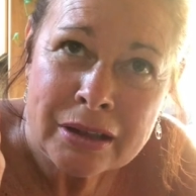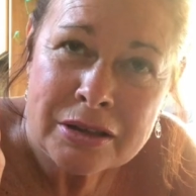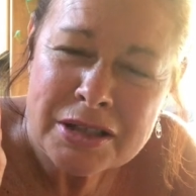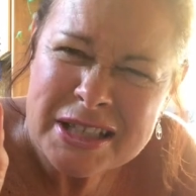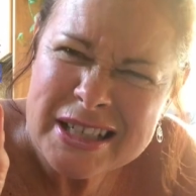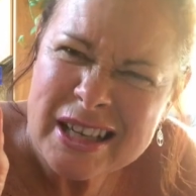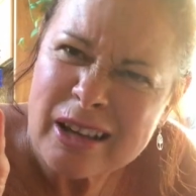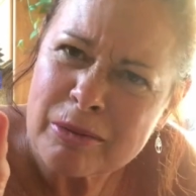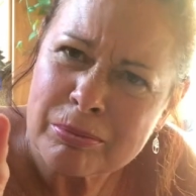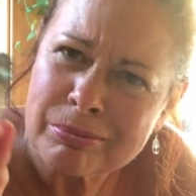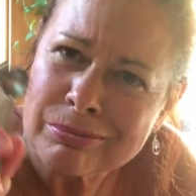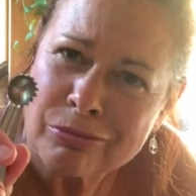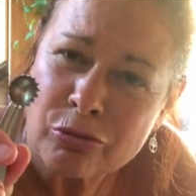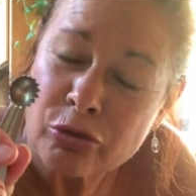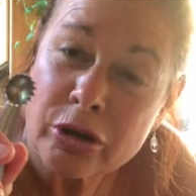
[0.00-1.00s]

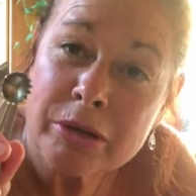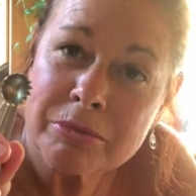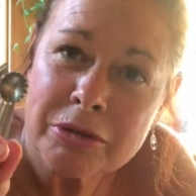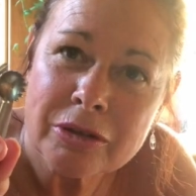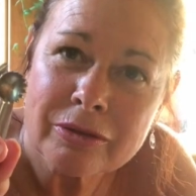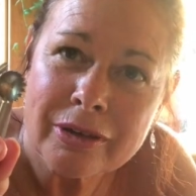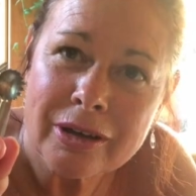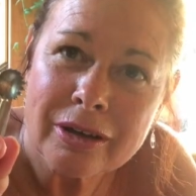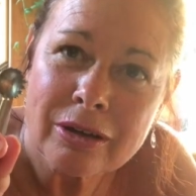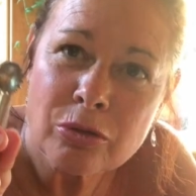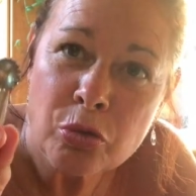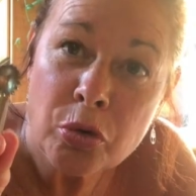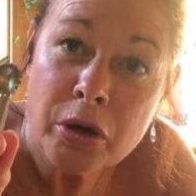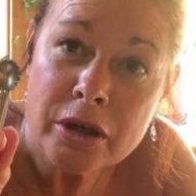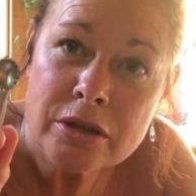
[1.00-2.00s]
stem remover
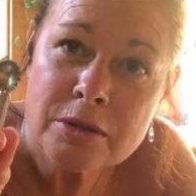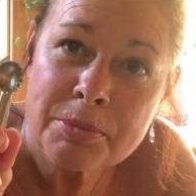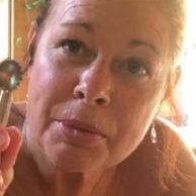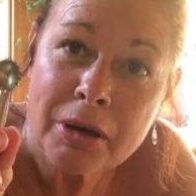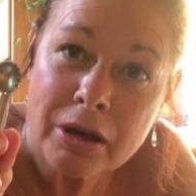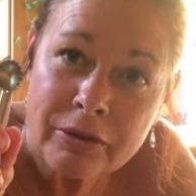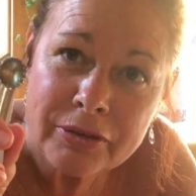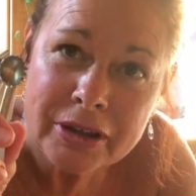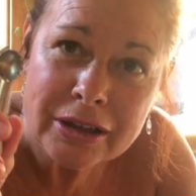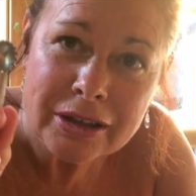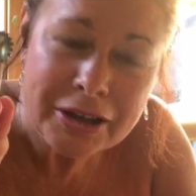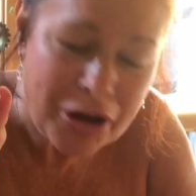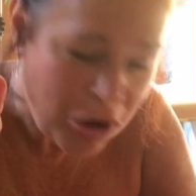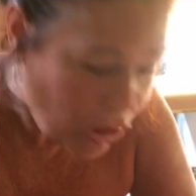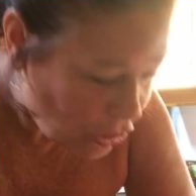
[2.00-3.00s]
works
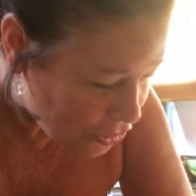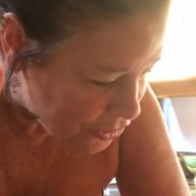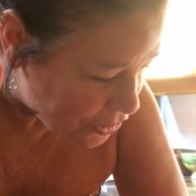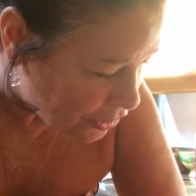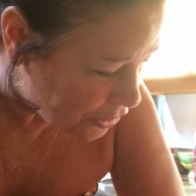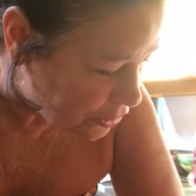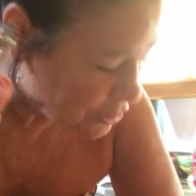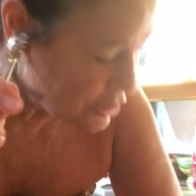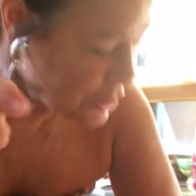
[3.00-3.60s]
perfectly also.